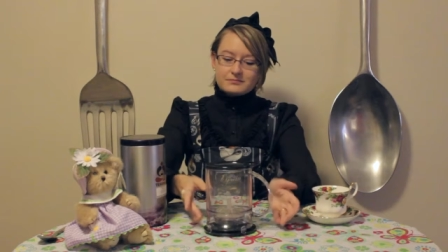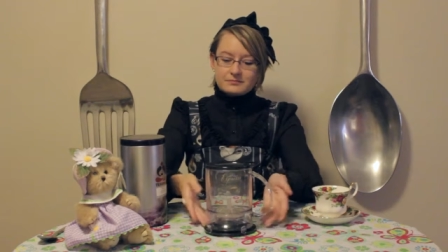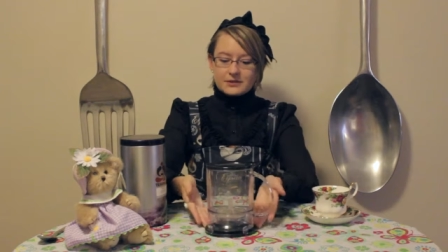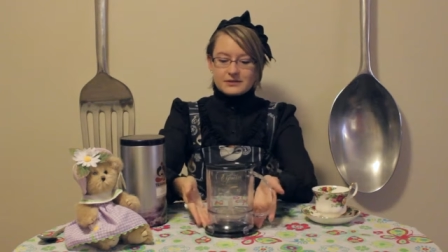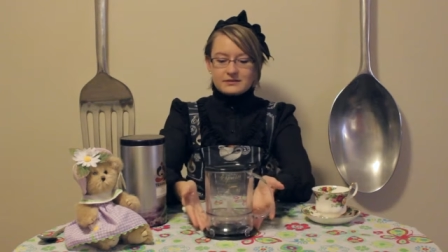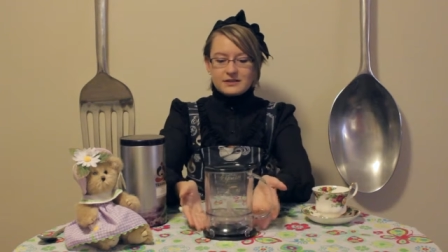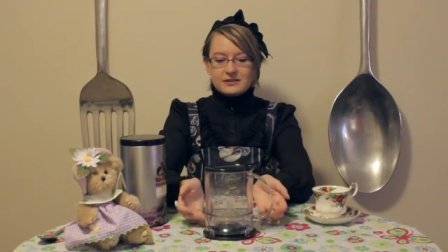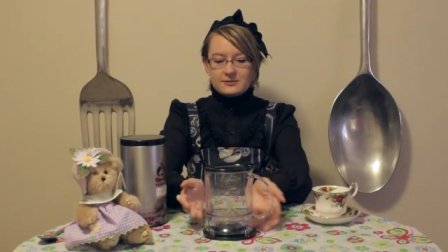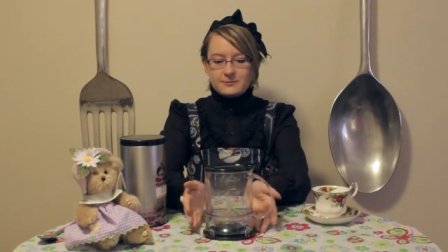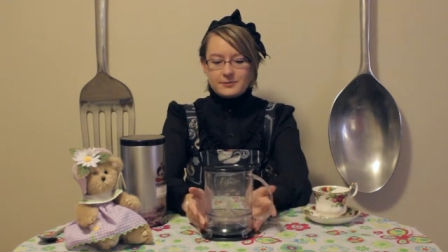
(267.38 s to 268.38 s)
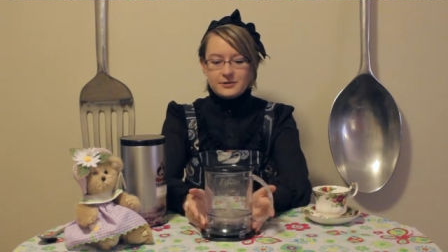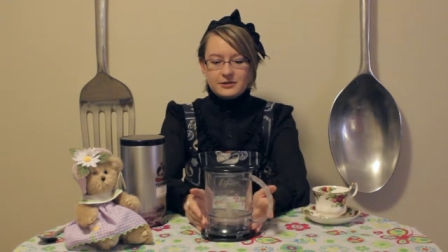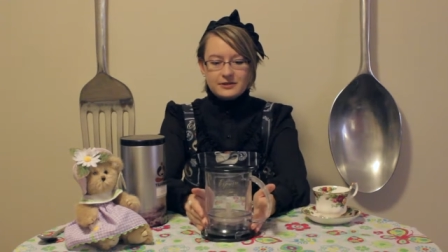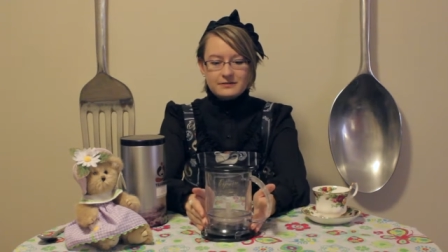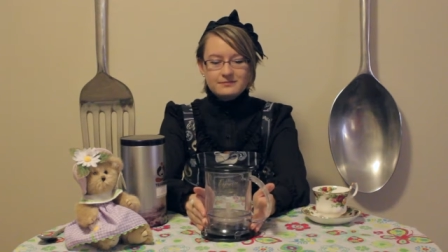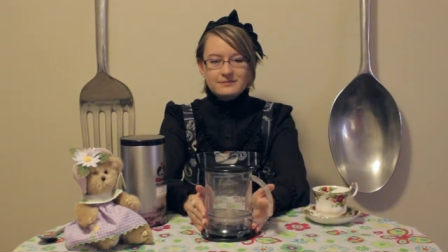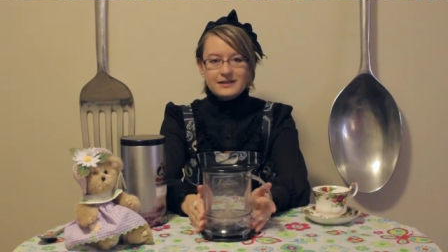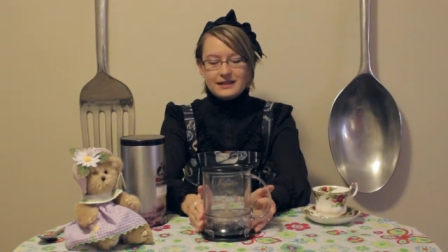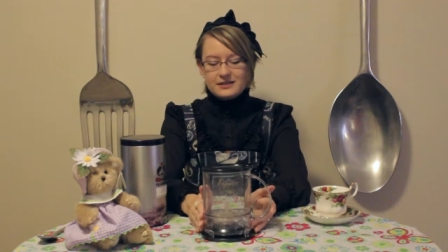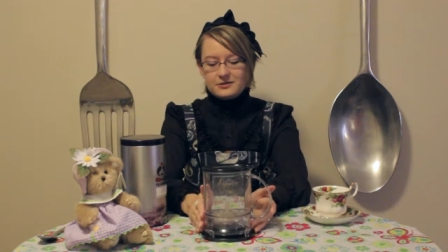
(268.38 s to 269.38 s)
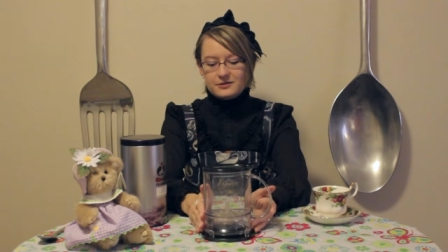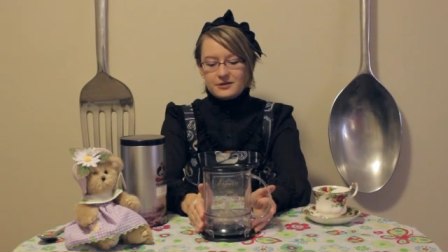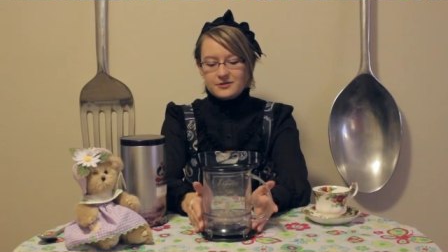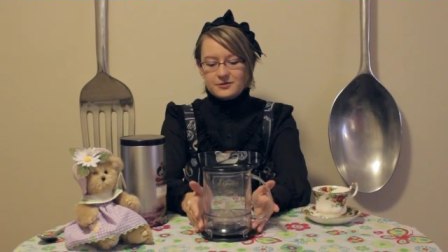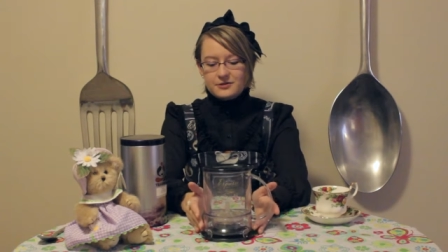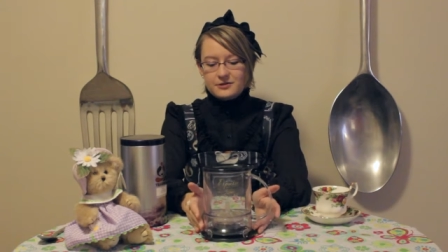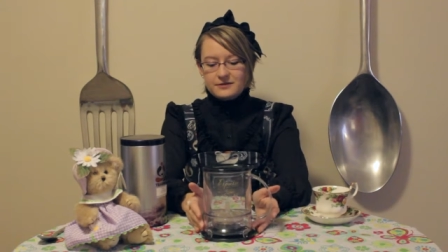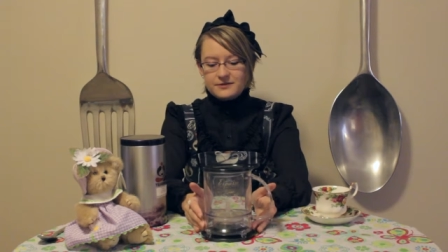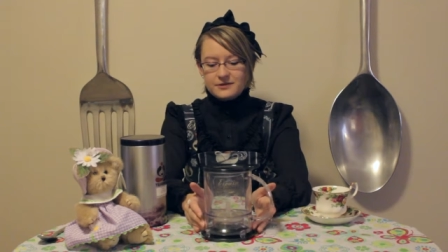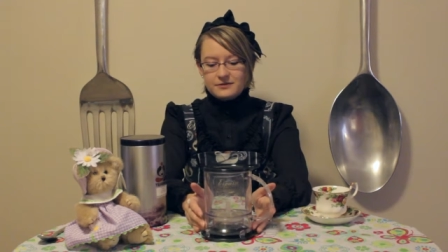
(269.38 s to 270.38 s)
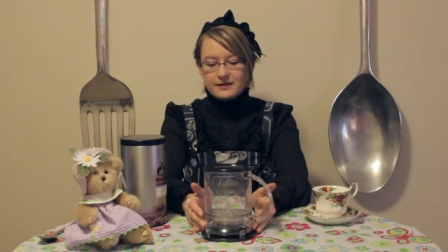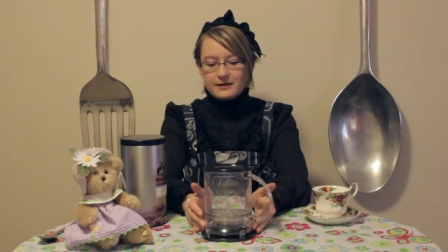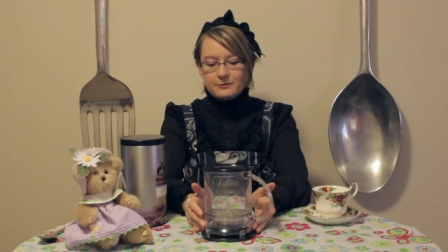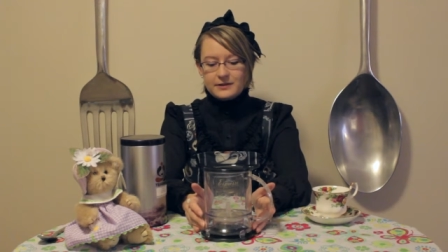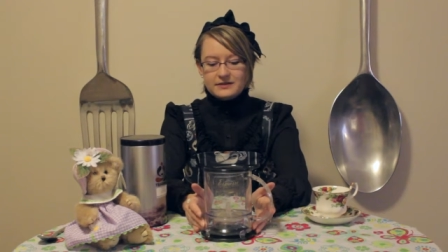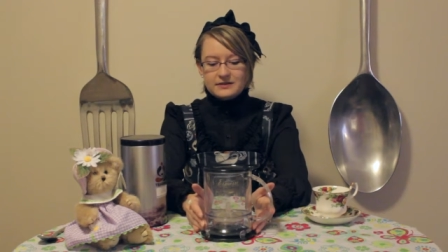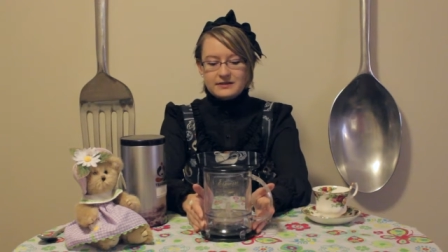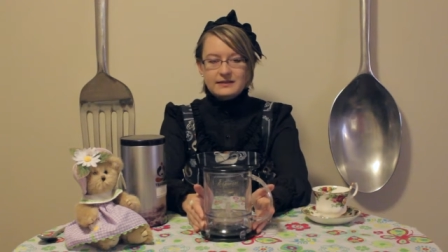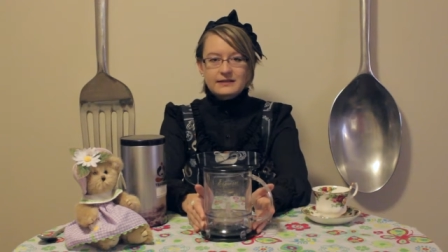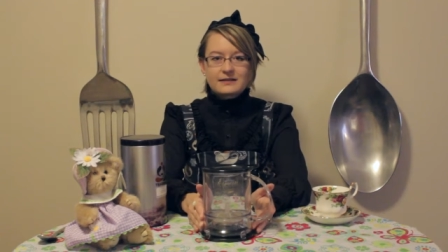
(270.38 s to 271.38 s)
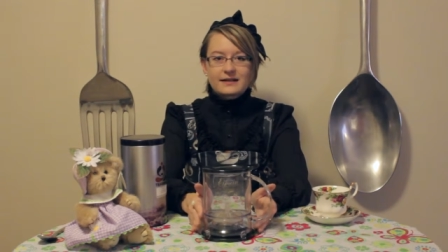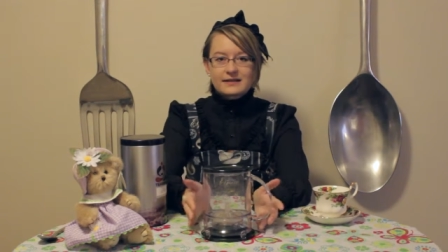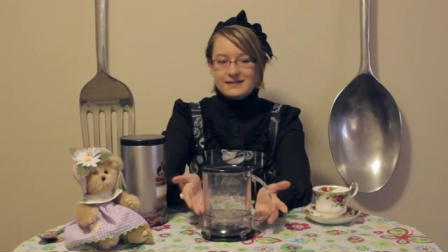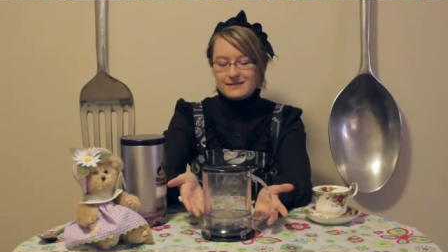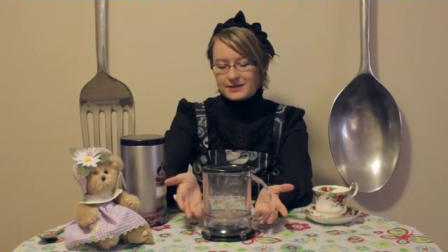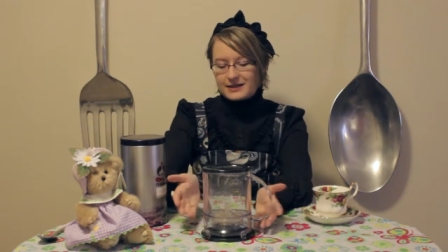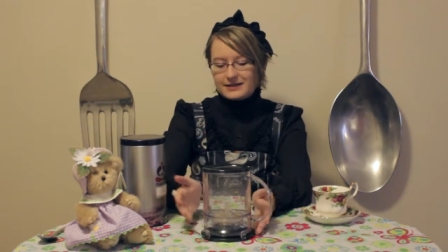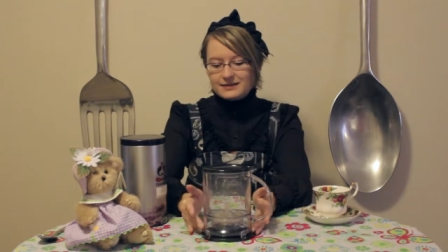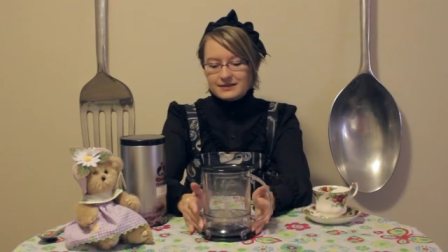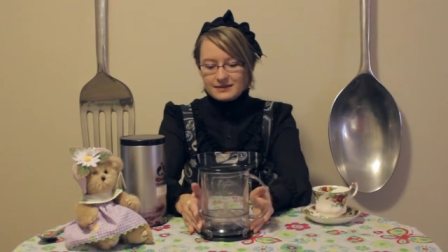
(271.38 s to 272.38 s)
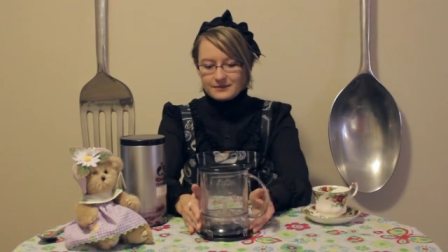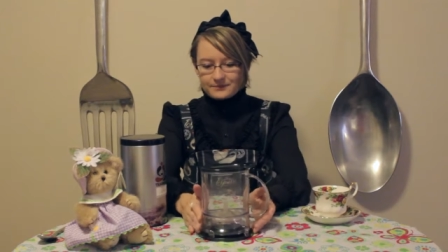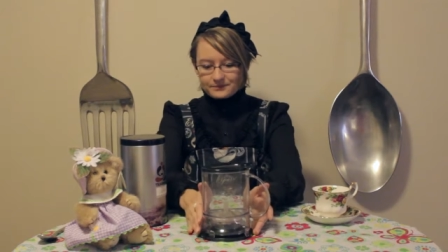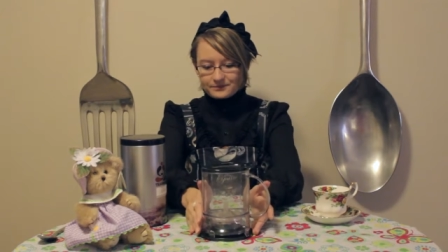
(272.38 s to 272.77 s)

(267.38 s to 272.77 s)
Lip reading: but it served me pretty good, and it's a good alternative to not wasting a lot of tea bags.